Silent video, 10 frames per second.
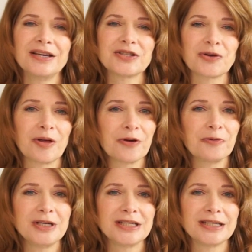So although
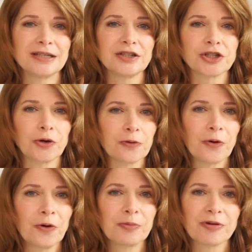we didn't show the
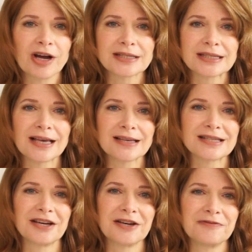whole
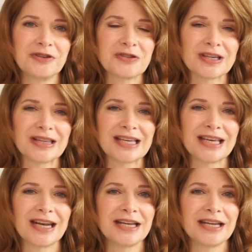process of using the kit,